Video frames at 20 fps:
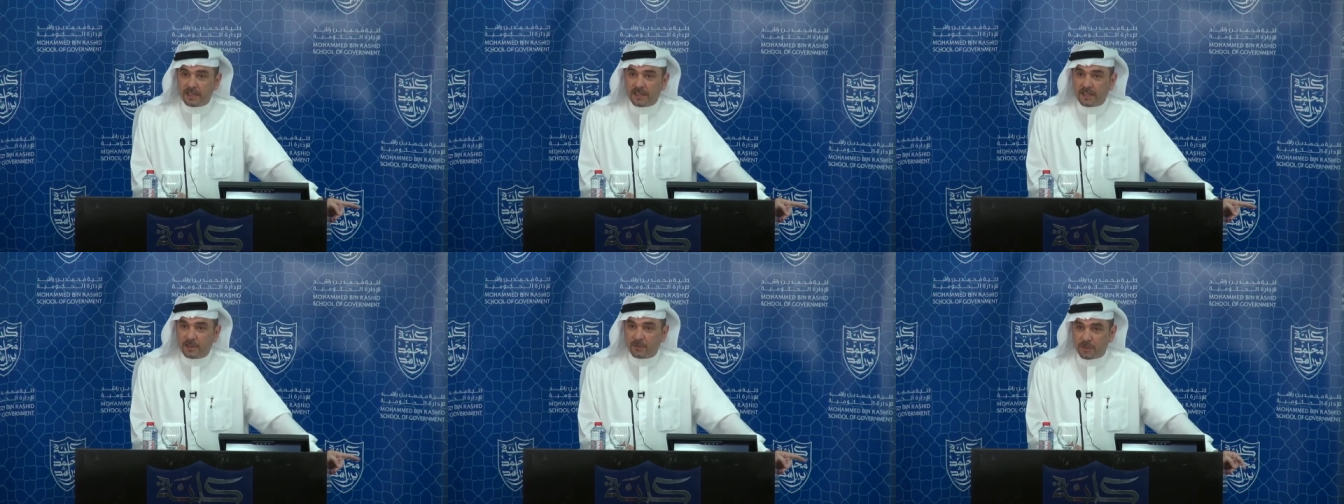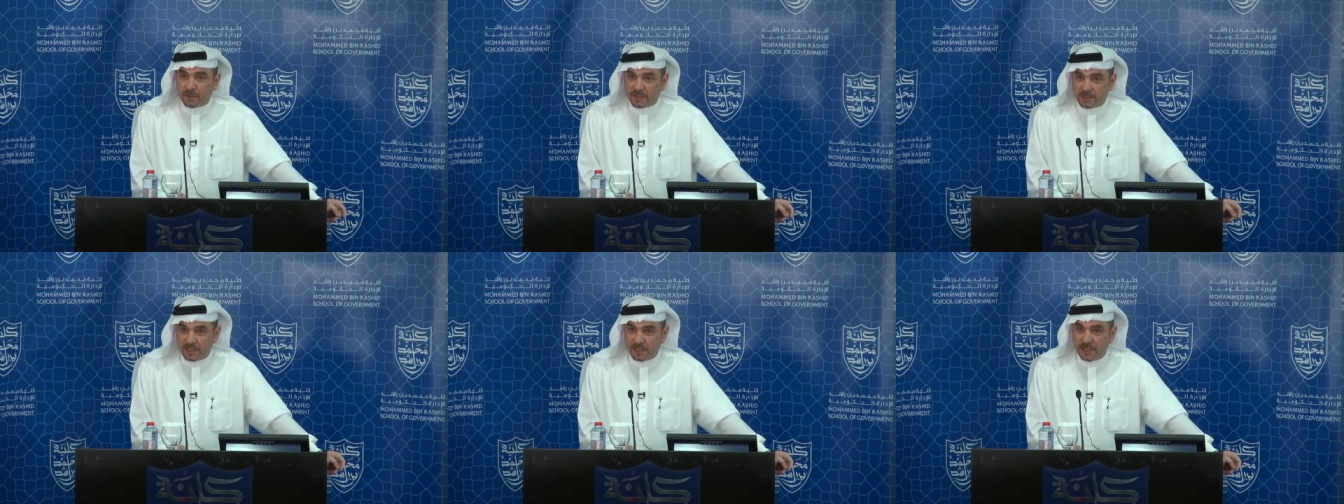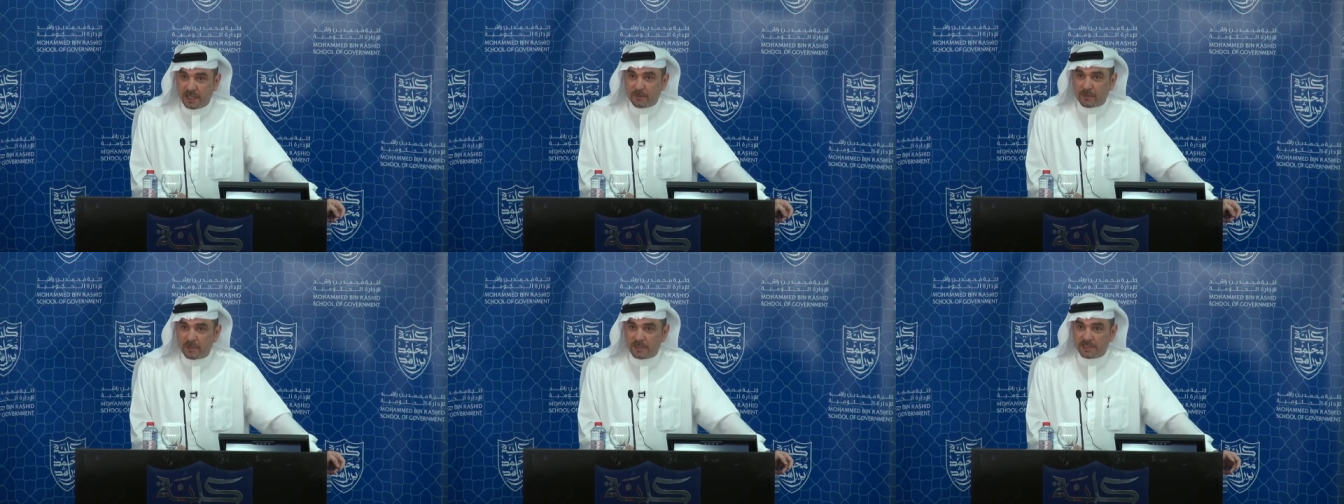that was the
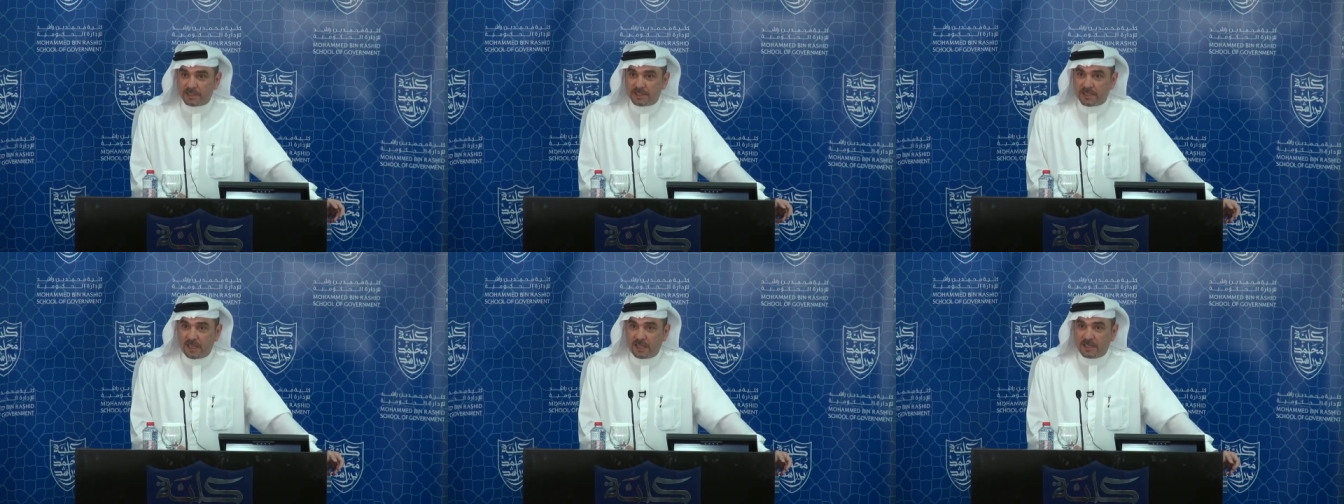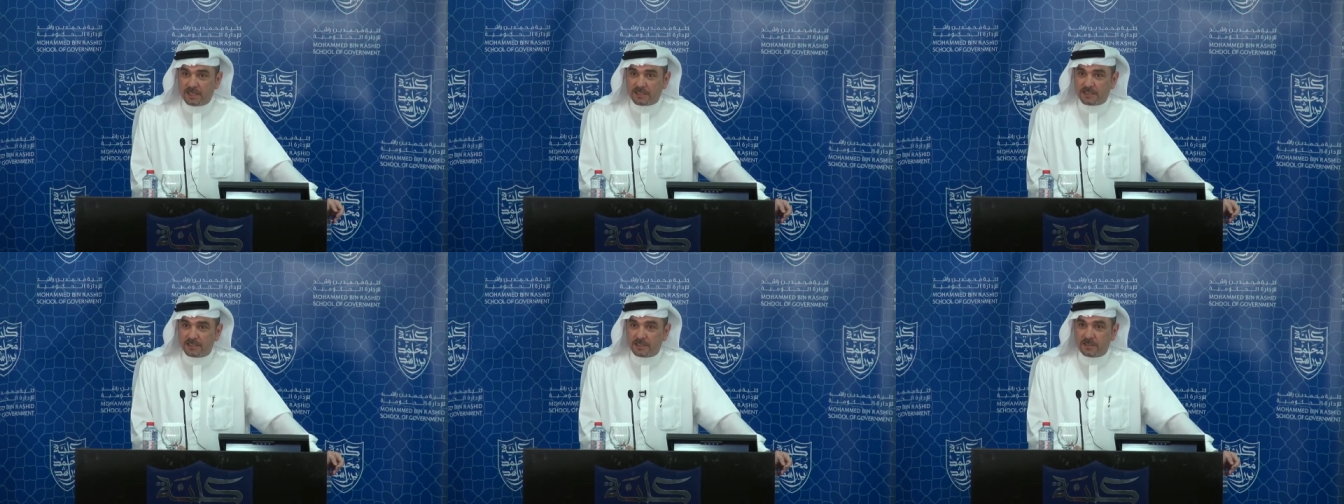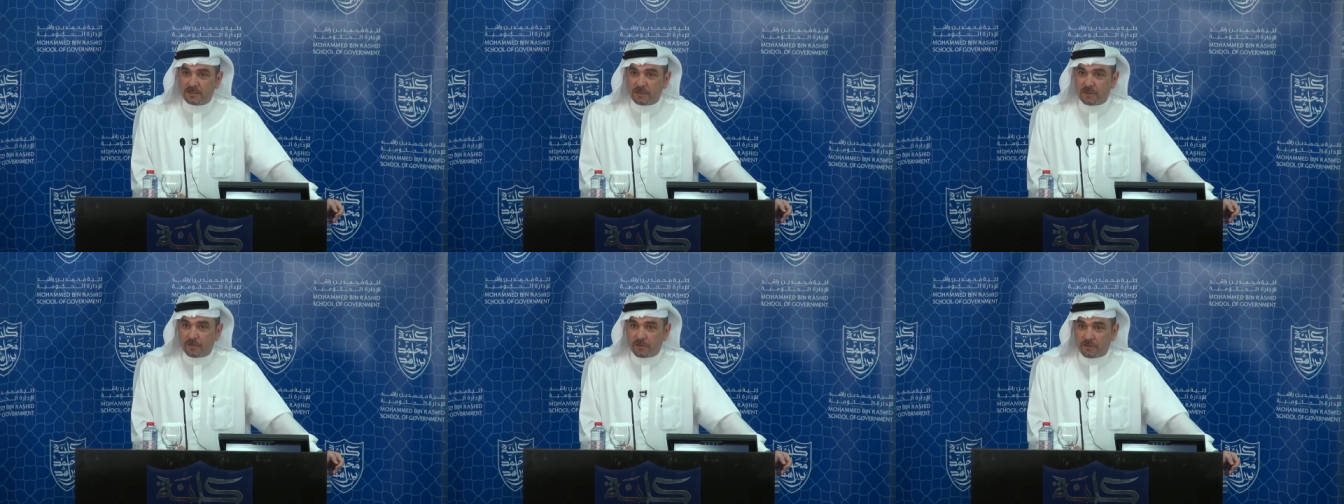day when His Highness
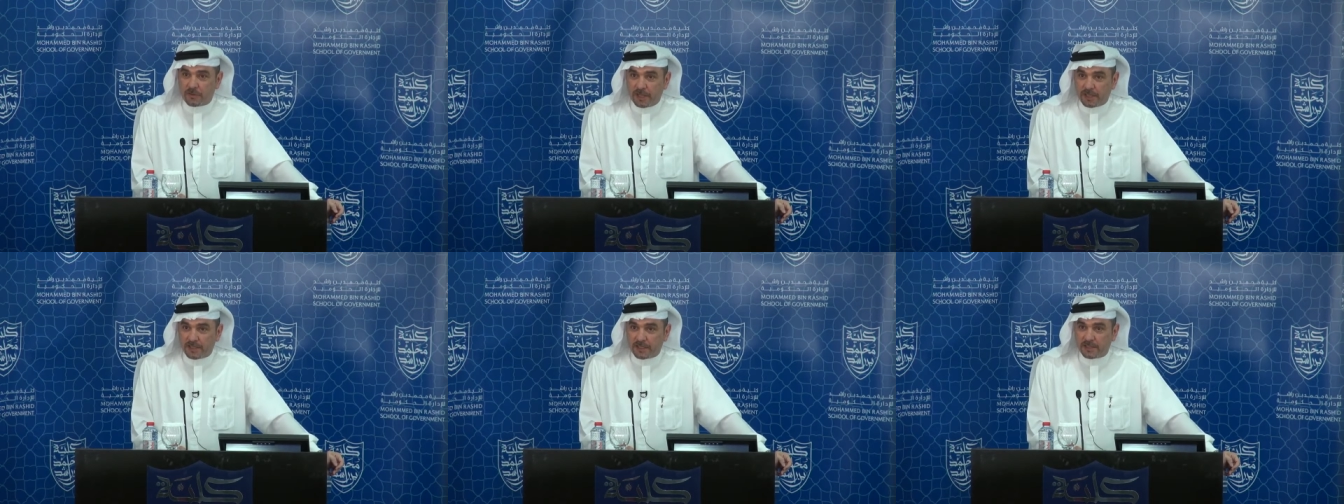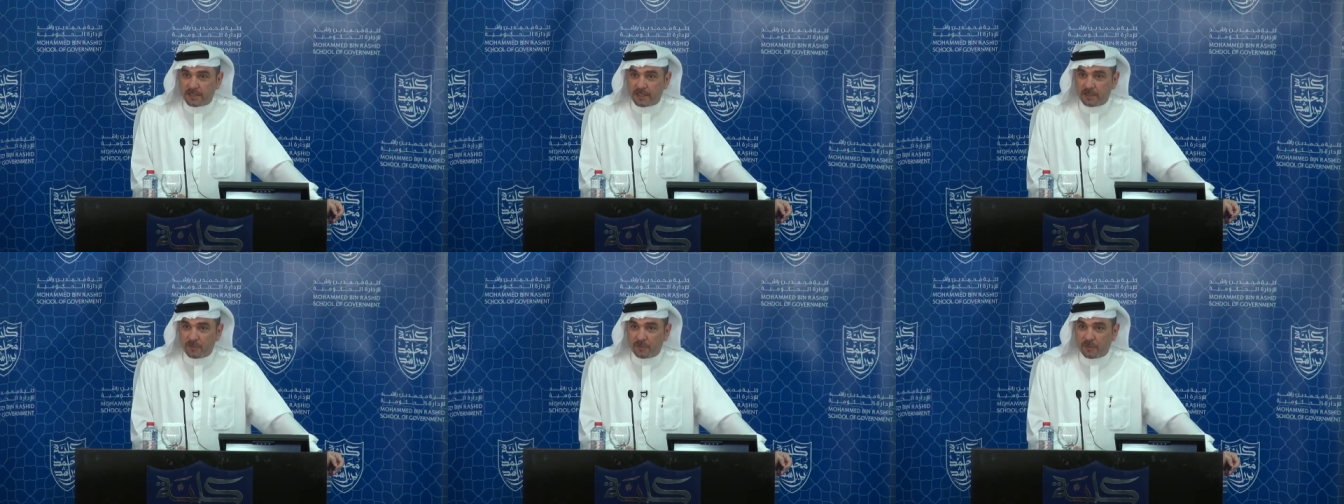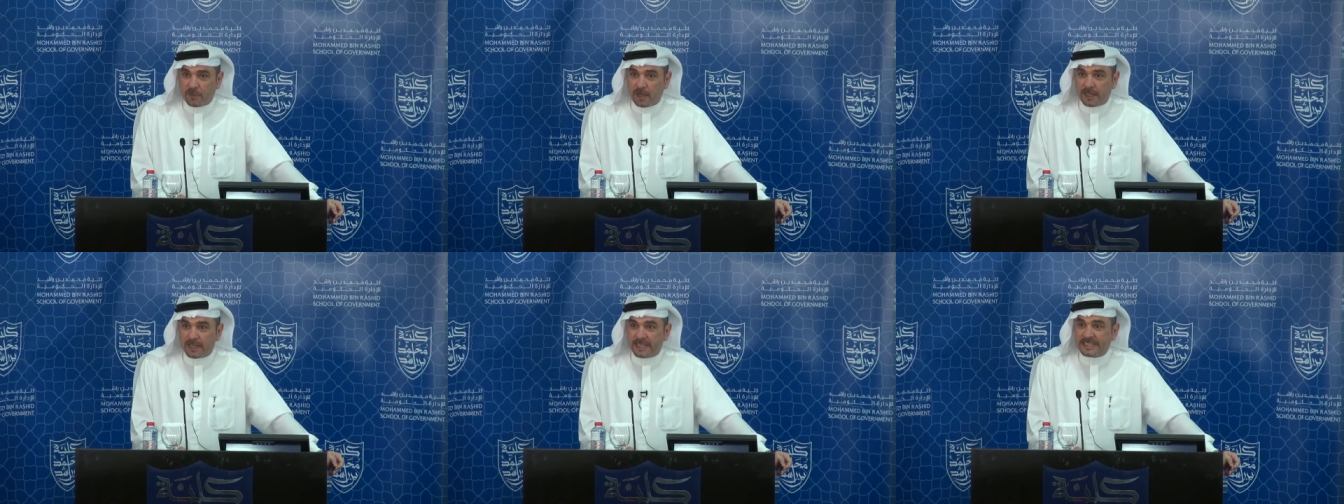inaugurated the
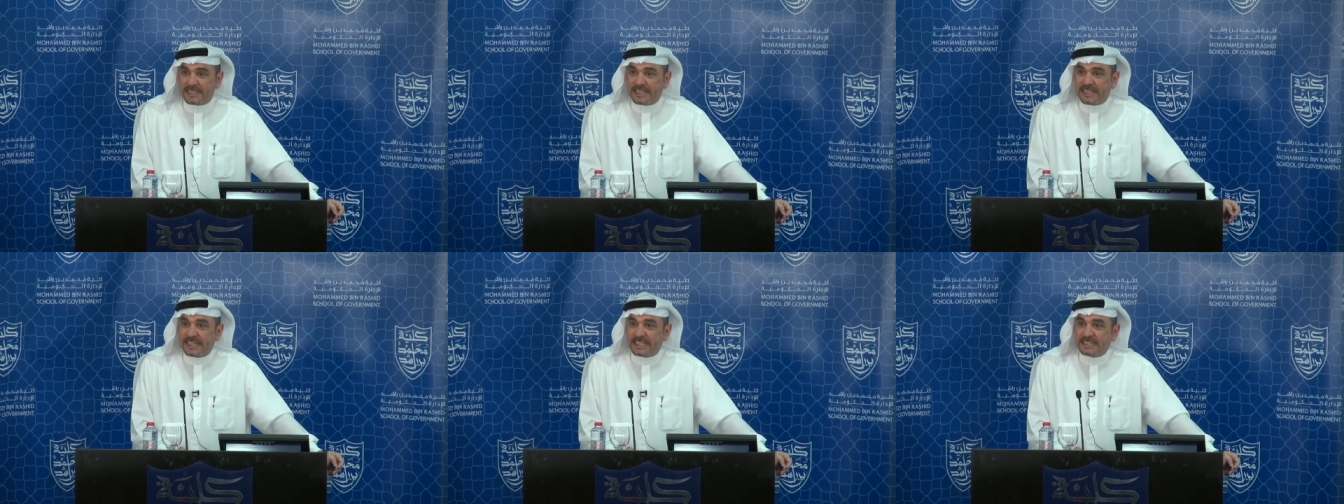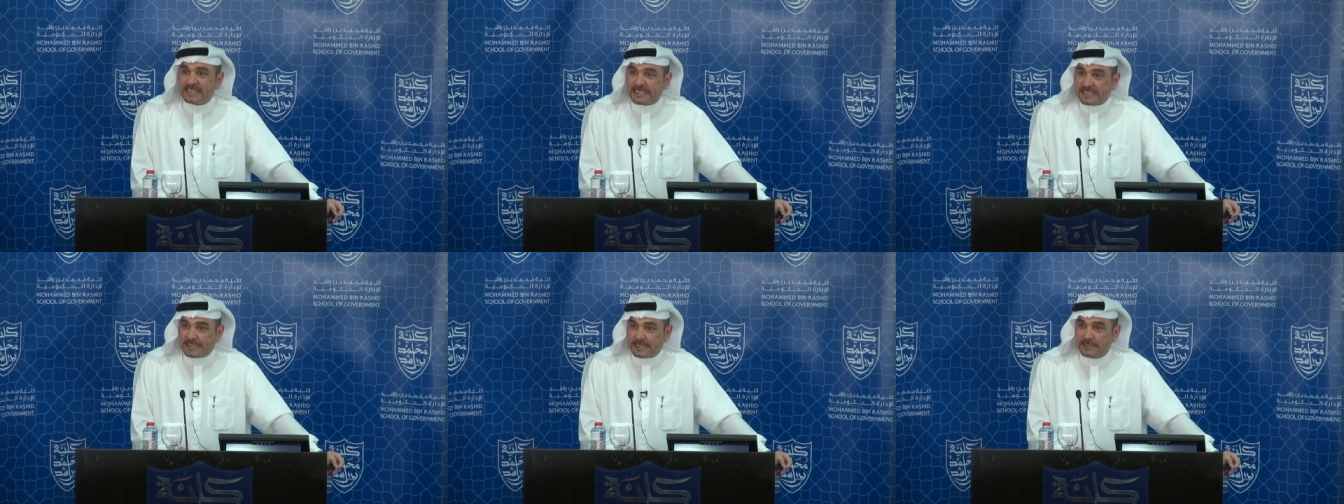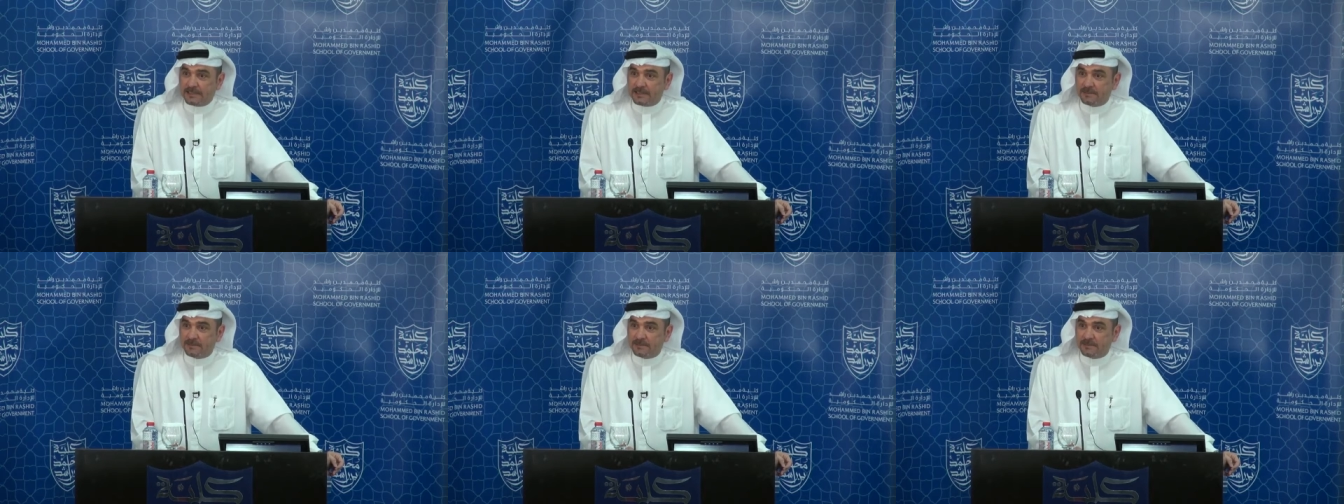Dubai Internet City.